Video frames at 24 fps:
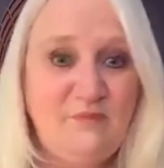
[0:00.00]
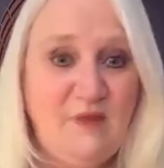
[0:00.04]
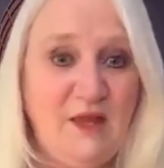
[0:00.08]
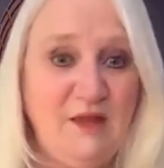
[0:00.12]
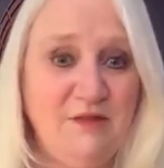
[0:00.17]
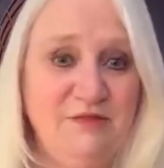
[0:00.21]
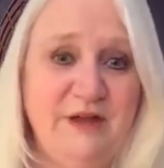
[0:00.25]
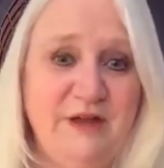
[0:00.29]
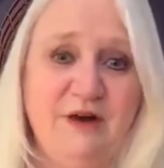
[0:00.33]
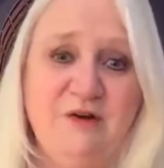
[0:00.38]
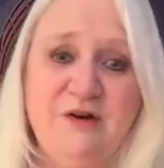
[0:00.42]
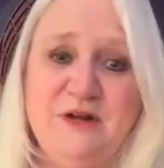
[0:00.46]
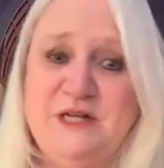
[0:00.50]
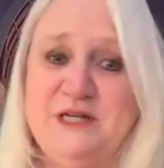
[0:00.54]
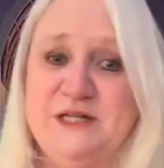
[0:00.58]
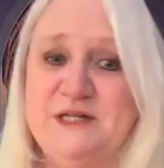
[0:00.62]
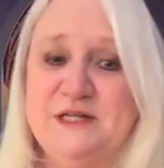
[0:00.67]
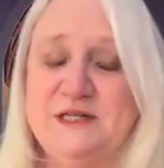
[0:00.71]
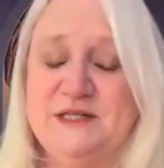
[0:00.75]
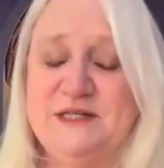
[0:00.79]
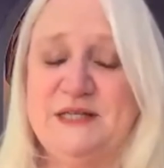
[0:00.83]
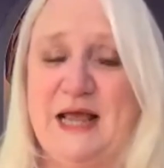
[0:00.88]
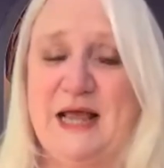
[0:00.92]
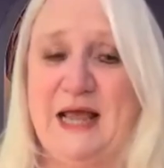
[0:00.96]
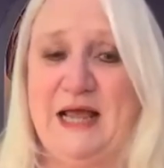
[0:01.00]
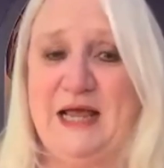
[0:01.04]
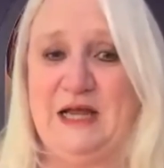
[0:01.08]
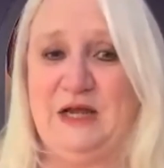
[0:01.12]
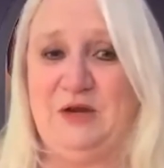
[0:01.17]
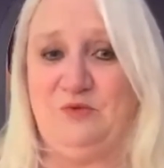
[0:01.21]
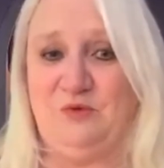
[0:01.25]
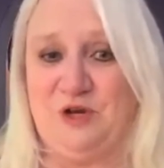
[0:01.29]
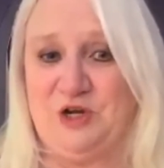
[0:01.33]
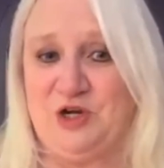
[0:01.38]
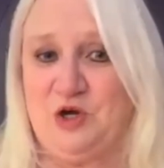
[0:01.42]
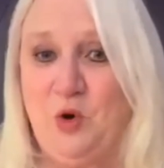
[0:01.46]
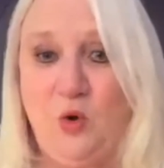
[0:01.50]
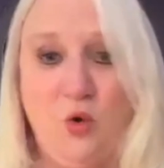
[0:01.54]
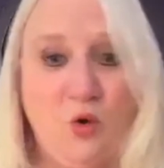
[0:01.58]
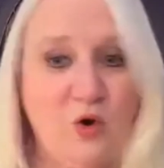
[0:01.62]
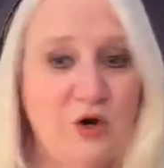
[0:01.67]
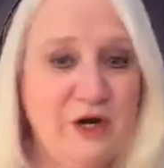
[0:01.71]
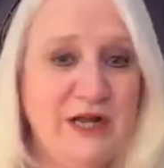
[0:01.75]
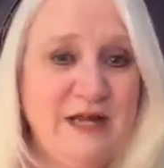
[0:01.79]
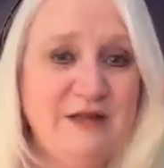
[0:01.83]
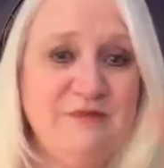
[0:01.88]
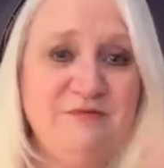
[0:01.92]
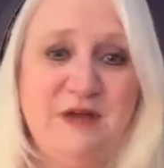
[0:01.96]
There is a
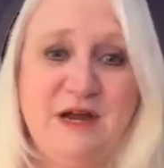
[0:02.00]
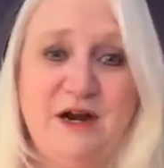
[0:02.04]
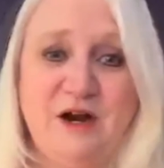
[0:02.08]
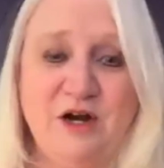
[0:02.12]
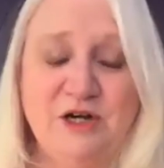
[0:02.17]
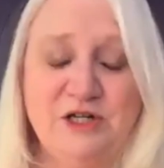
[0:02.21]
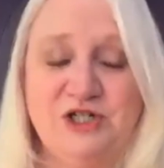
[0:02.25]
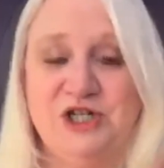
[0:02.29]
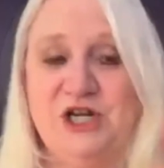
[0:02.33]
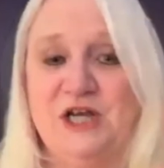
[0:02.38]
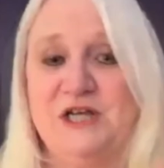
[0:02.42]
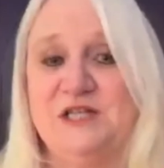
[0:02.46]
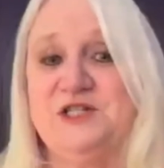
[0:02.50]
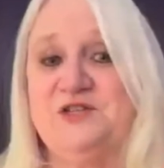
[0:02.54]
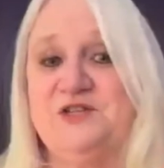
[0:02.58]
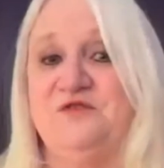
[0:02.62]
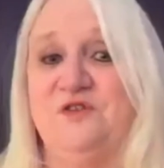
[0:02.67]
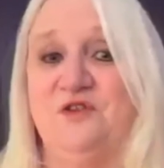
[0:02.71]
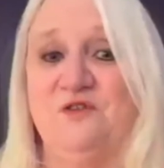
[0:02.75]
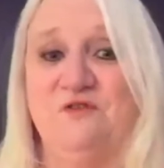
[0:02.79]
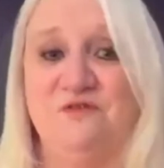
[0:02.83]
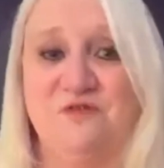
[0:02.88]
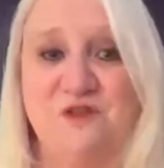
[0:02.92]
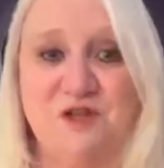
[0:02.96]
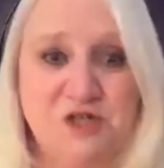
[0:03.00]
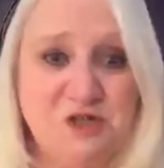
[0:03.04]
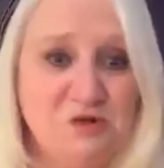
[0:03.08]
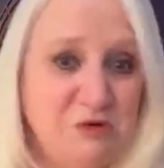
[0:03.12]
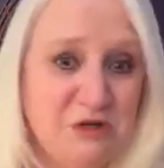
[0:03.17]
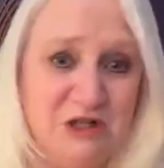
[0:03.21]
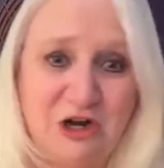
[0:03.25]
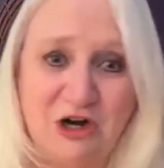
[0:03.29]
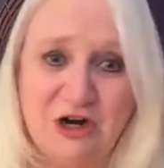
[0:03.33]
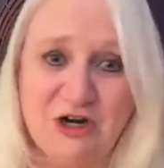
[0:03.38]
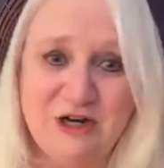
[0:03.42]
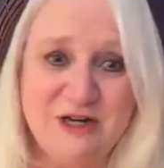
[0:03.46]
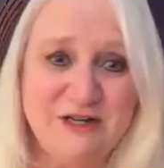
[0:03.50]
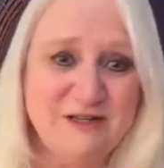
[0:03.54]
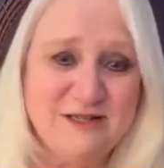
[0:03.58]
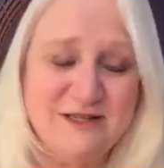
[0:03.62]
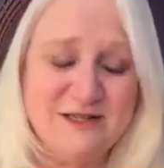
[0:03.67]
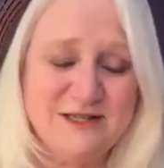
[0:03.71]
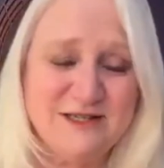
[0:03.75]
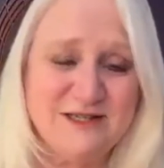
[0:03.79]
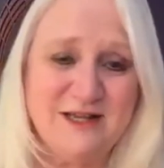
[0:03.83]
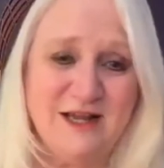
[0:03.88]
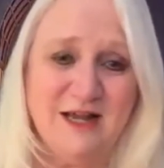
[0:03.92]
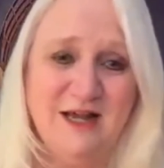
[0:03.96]
recording there just for visual
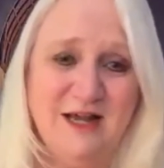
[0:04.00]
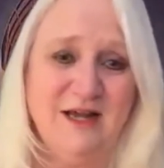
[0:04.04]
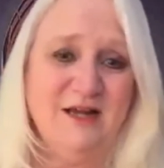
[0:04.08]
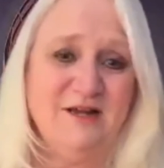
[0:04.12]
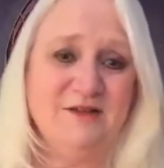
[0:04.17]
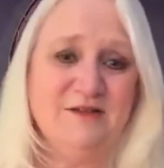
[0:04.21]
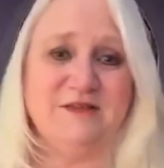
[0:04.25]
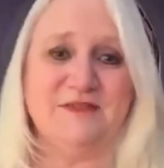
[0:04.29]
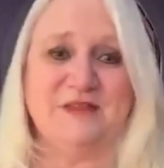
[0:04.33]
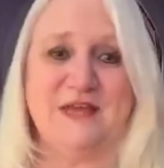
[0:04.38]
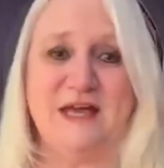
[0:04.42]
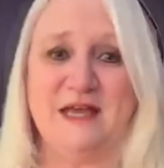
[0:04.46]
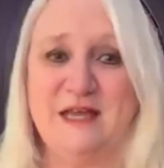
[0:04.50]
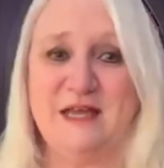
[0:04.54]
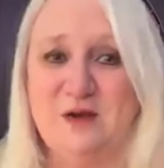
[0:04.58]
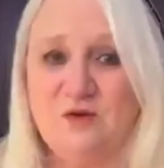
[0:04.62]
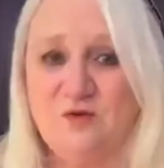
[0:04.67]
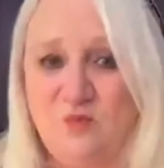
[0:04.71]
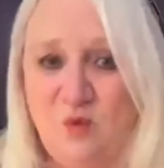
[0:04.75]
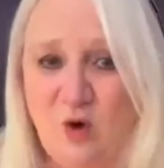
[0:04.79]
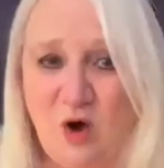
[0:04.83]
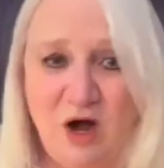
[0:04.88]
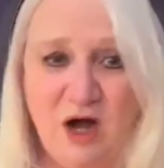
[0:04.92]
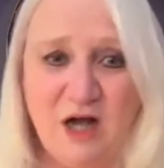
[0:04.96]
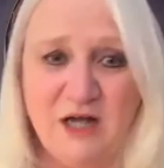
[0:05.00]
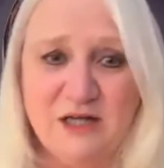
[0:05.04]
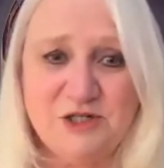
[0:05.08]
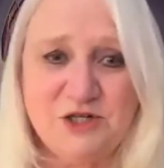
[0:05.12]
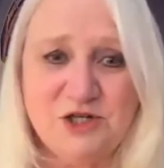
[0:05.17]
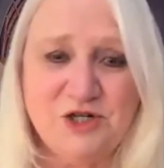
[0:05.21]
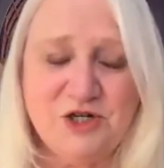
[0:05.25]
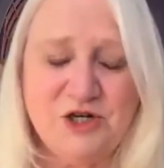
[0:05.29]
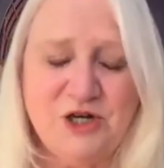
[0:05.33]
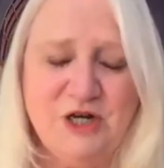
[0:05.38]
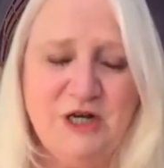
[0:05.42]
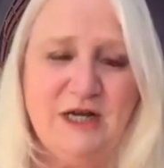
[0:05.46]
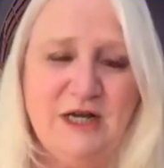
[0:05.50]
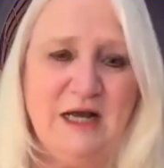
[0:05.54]
artists that they can watch.